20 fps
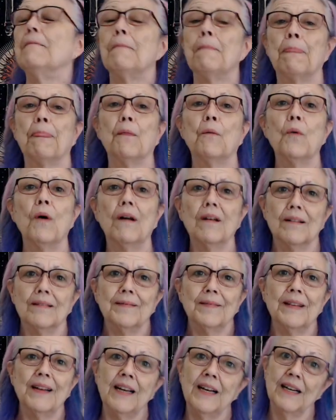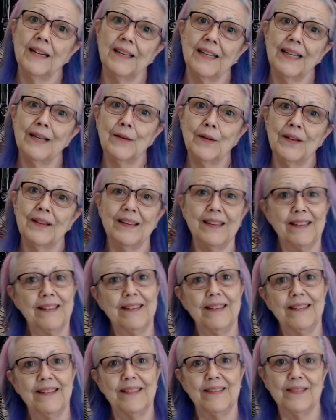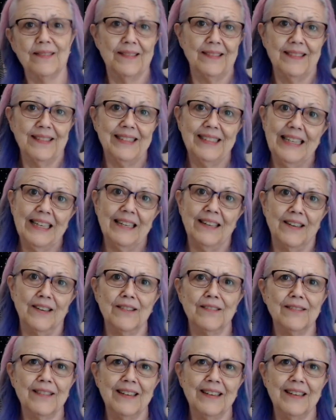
Well, it, you know,